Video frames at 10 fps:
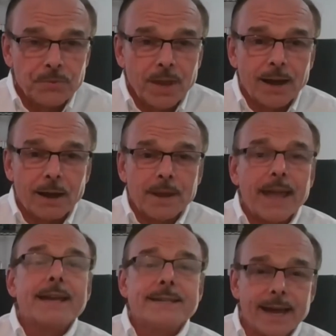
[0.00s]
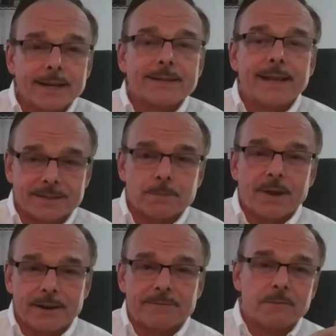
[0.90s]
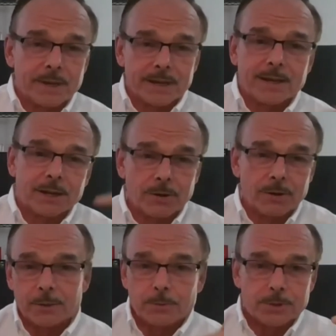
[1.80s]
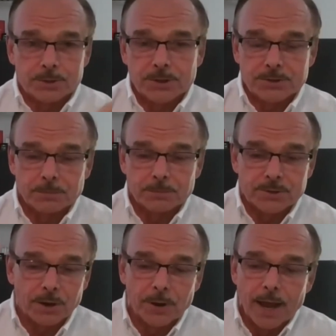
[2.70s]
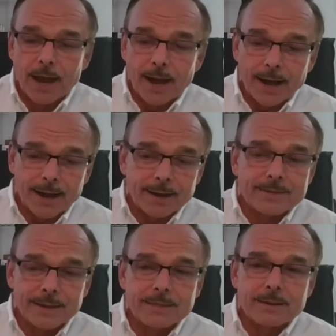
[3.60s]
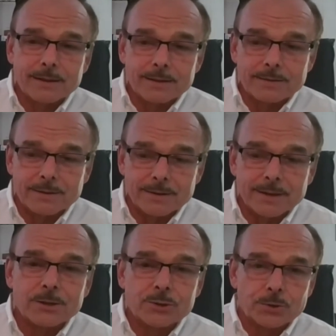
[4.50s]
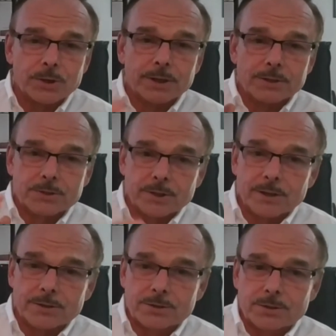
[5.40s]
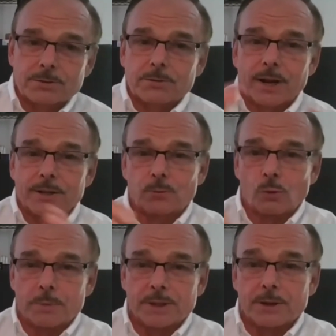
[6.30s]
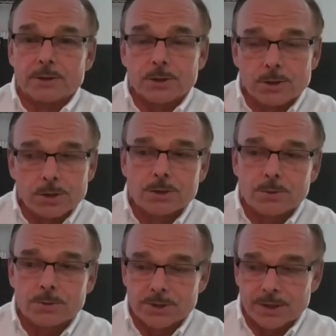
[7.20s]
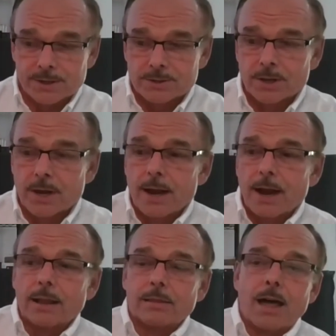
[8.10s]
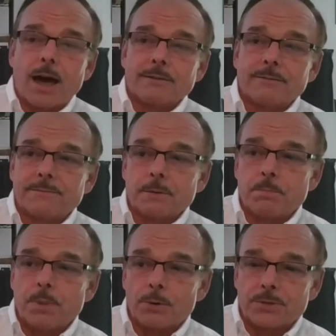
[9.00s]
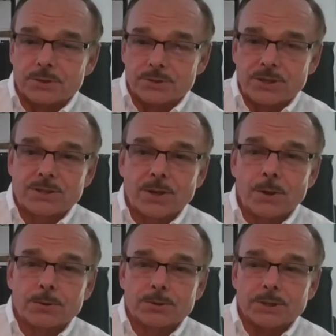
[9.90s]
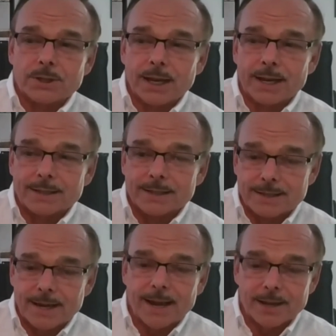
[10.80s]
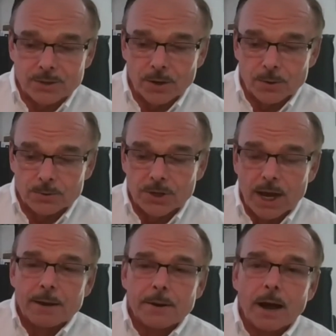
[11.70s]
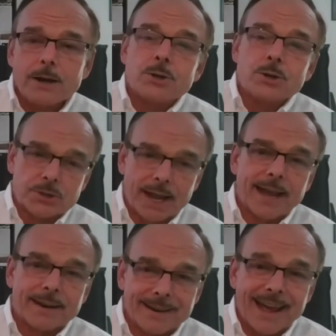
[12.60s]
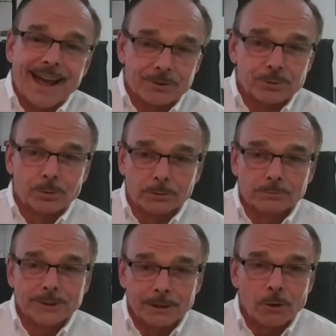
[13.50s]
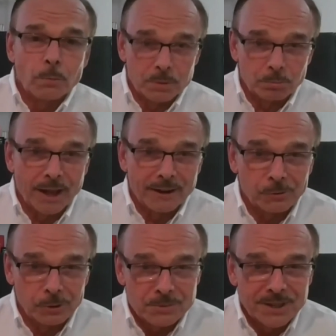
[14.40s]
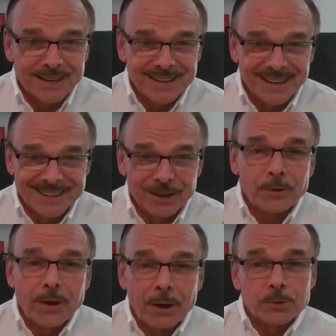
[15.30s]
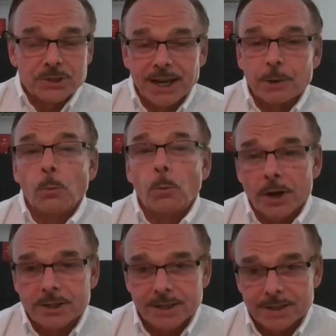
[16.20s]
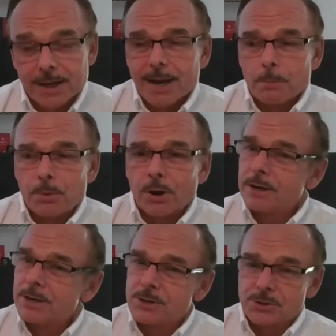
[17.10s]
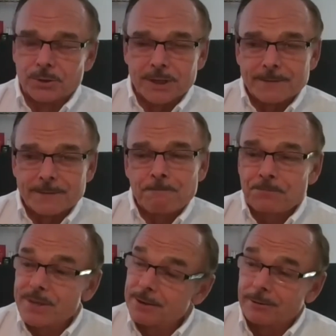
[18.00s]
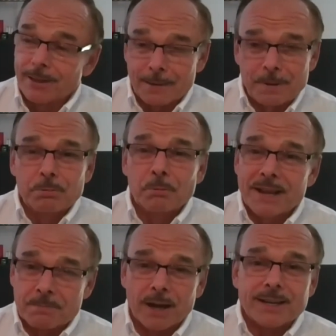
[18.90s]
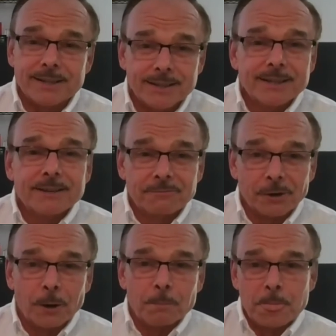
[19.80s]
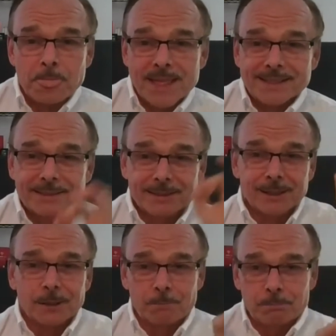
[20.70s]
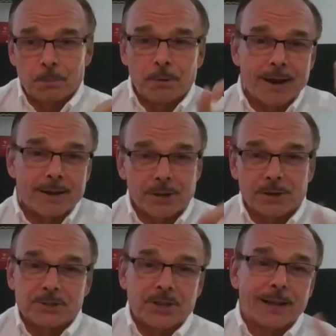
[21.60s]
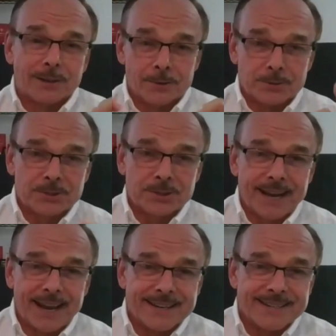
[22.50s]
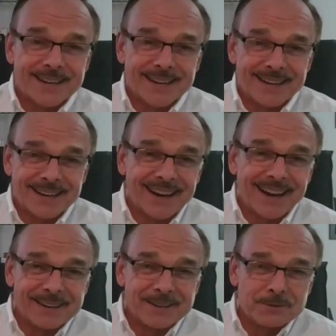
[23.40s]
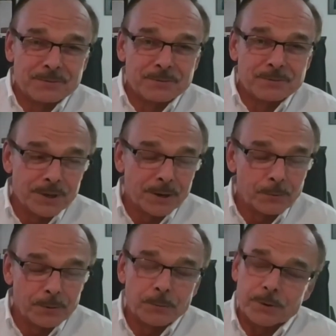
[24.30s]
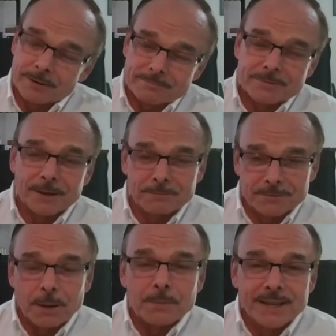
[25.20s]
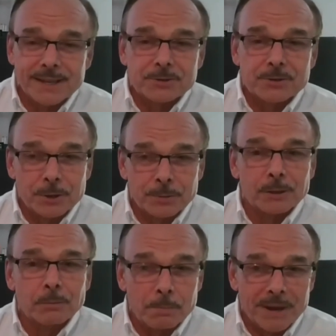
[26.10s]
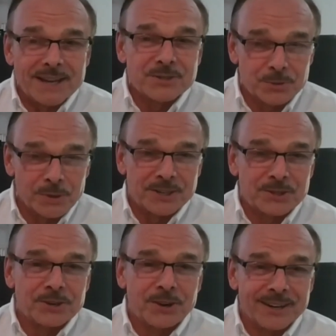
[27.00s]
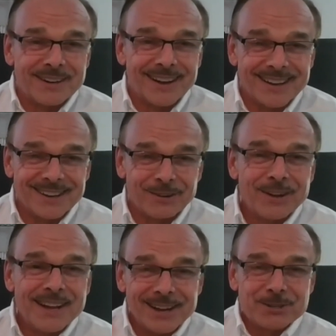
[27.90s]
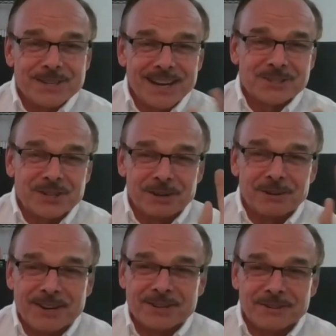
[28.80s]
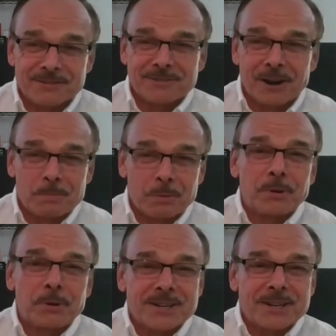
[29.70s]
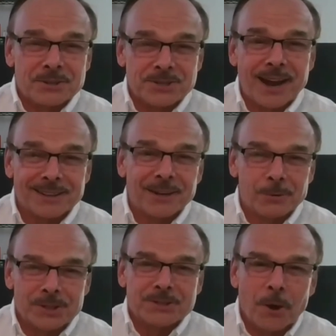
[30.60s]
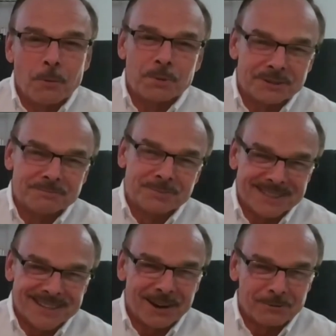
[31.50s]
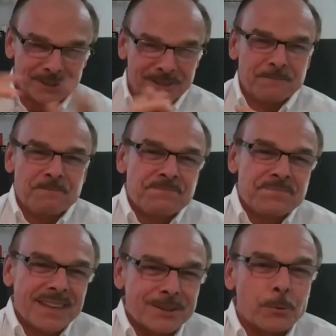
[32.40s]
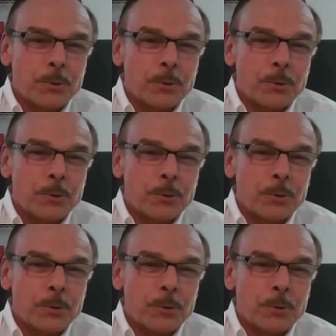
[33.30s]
Um, and yet gets the benefit of being integrated with your system. So I, I think the, the industry is, is transforming there. The good news is a lot of both the CISOs and, and CISOs understand actual you know open platforms and they know how it works and they want it but our industry you know a lot of people make money from little proprietary silos and uh, and you know we, we, you know some in the industry are doing a little bit of bait and switch on uh, you know here's the next generation of our proprietary silo it's open but it's not really no i